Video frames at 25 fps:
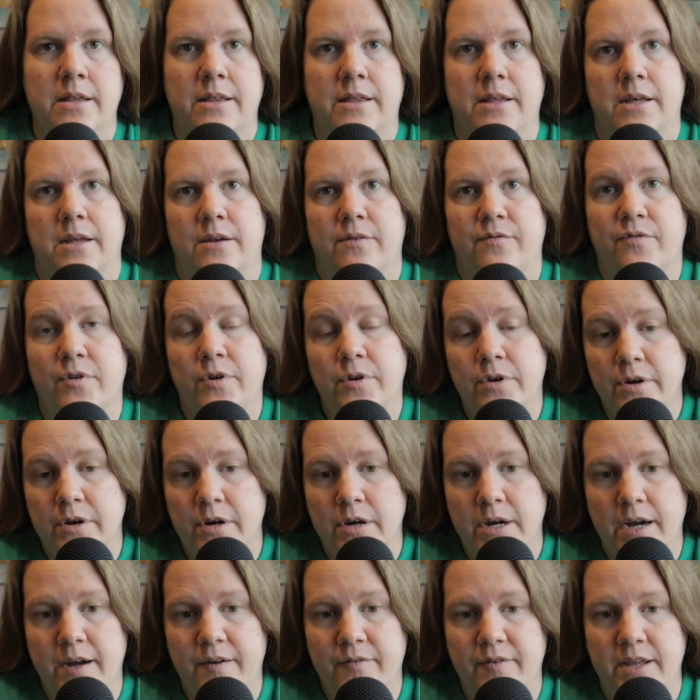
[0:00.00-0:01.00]
then
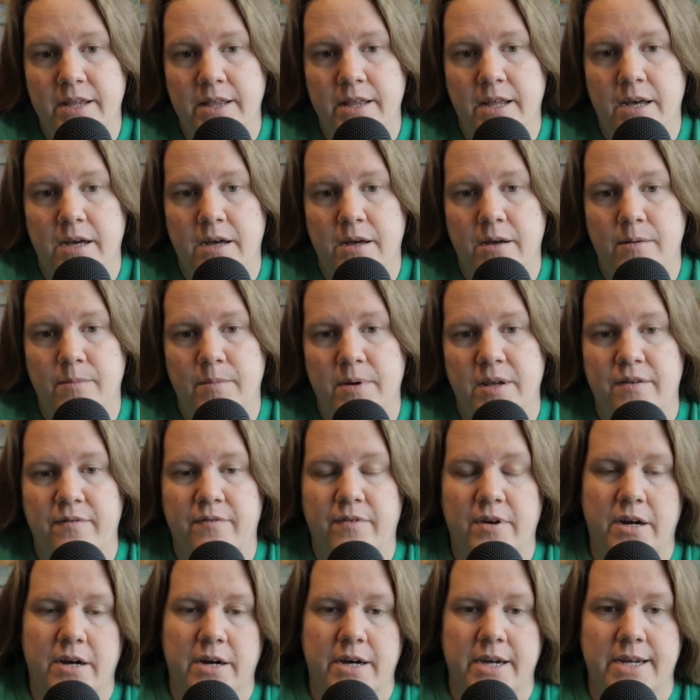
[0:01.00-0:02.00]
photographing them in
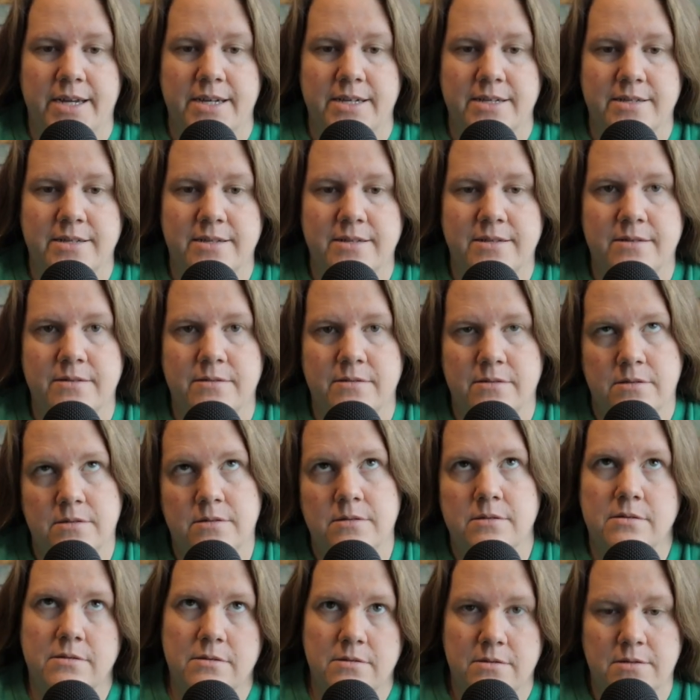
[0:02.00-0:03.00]
various
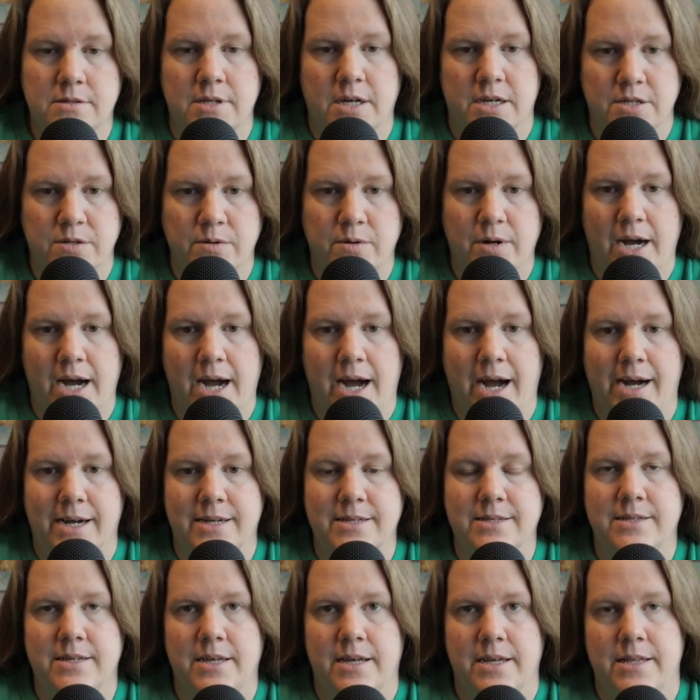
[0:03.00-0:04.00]
sexual
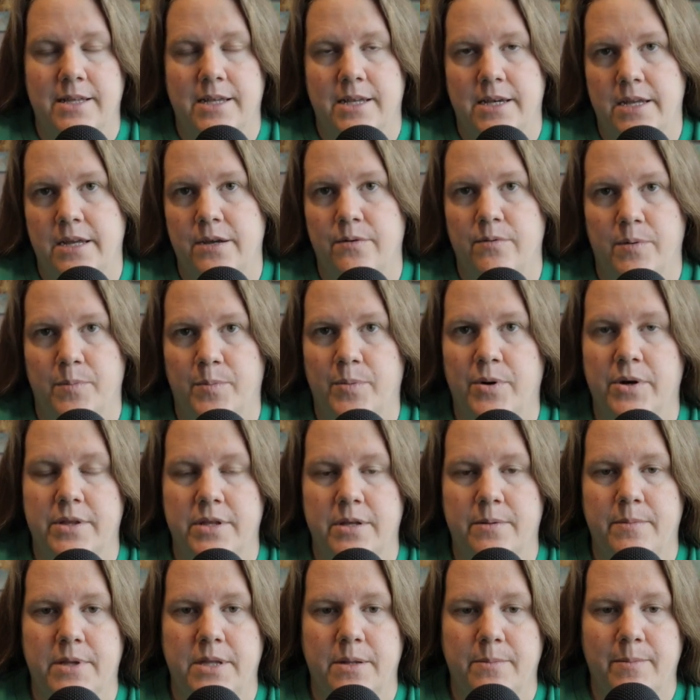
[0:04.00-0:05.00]
acts, and then he would put
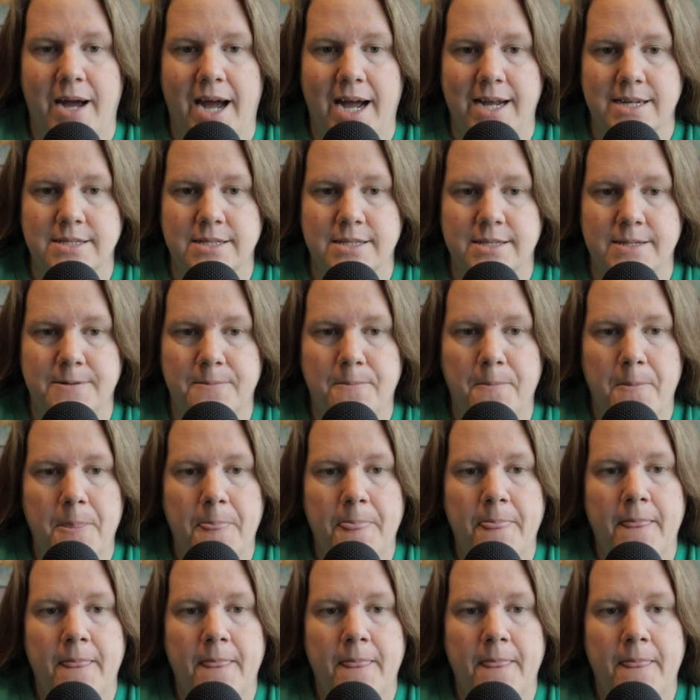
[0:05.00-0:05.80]
them in the magazine.